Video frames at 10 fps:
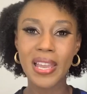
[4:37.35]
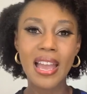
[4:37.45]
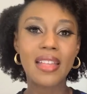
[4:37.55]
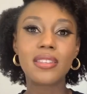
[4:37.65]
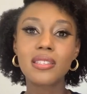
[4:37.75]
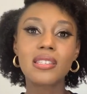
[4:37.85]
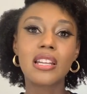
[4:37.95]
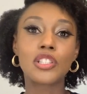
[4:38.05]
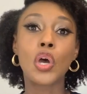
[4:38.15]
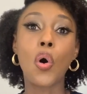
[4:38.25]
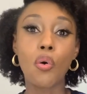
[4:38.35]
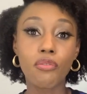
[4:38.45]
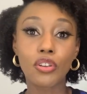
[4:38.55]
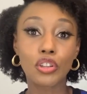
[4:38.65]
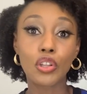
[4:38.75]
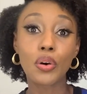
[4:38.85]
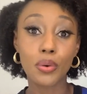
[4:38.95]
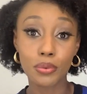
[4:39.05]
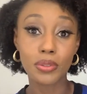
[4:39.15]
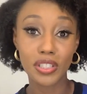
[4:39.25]
And this is not to
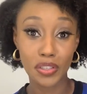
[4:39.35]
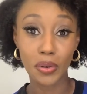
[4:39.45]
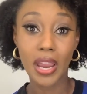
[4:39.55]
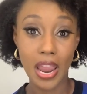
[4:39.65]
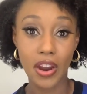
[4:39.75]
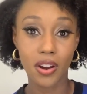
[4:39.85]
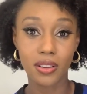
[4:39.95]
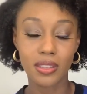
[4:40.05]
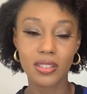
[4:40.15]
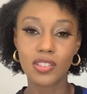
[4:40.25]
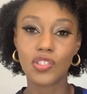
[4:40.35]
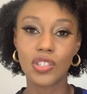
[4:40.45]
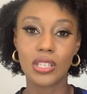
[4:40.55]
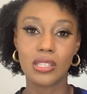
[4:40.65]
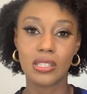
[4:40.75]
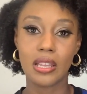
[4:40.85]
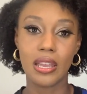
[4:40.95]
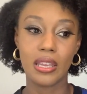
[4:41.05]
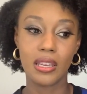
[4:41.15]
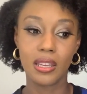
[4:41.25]
overload your hair. This is just
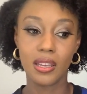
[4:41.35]
like